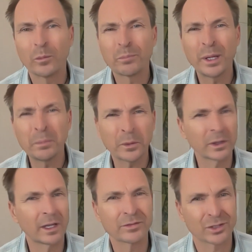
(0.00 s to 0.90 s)
people
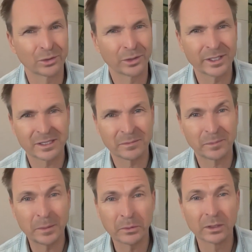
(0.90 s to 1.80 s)
love stories.
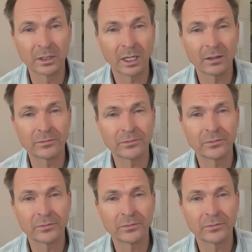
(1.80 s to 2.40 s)
People love.